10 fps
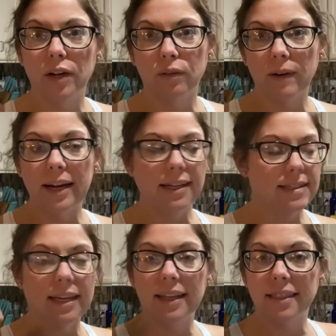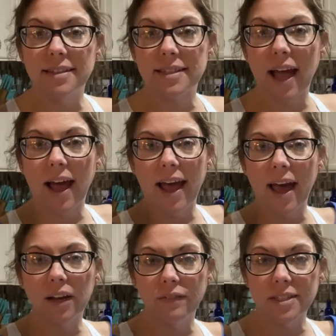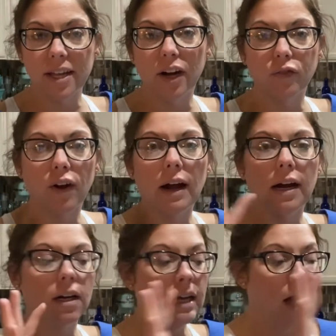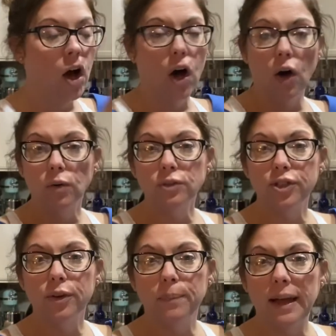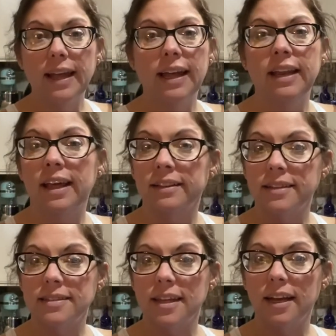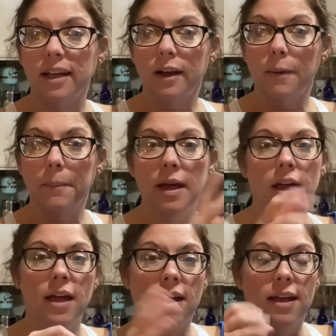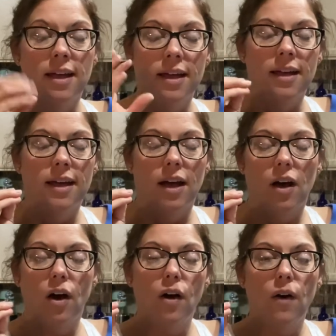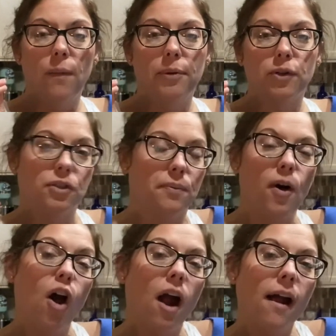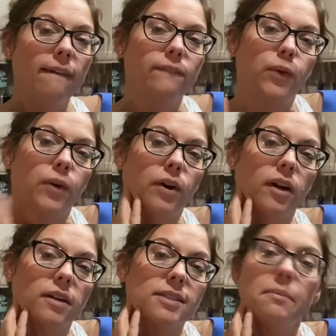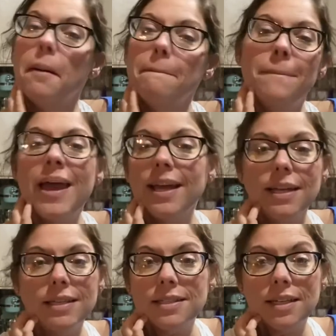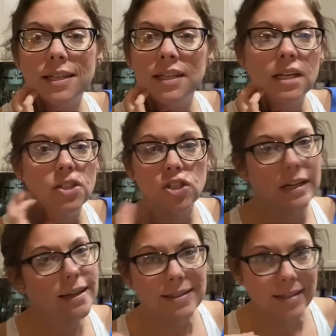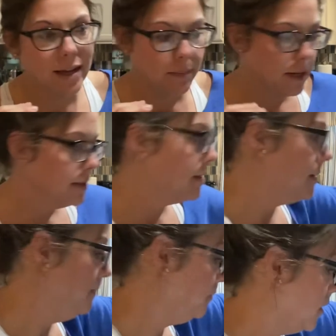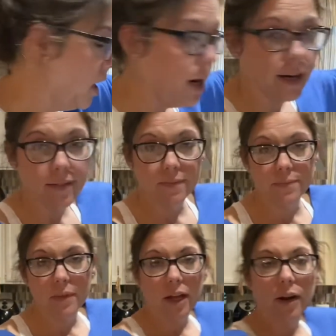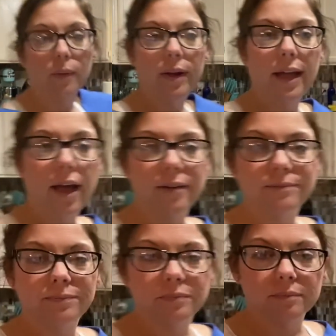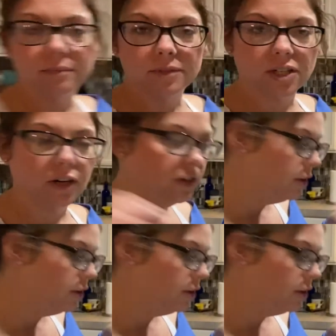are ready to get this guy out of this air fryer onto a pan, and let's get him all pulled apart for some amazing chicken sammies. All right, here we go. Turn you